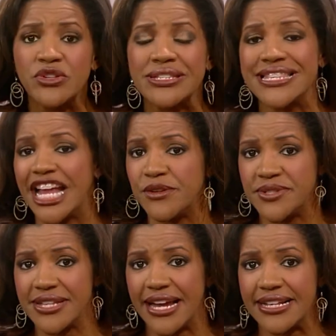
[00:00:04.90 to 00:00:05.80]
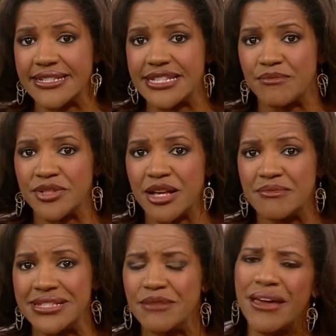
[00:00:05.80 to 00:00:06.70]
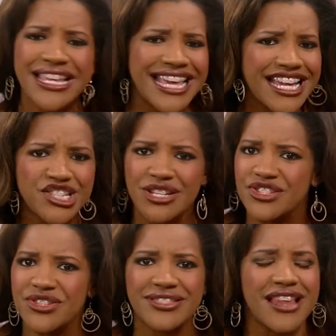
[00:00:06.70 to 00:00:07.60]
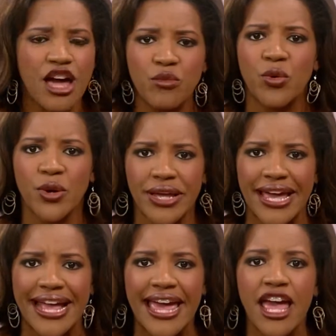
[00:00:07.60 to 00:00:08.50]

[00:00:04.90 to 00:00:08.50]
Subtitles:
sinusitis symptoms and medication is just not working,